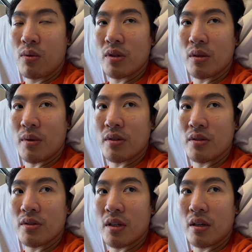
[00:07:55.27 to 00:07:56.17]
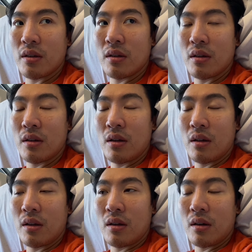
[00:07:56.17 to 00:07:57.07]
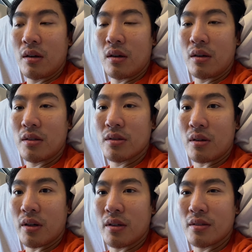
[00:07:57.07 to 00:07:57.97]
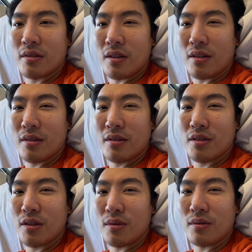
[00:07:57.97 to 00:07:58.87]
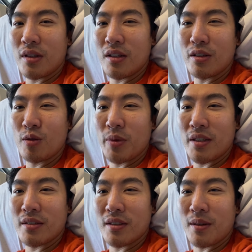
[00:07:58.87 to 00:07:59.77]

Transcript: wanted to say, sorry, it's still a little bit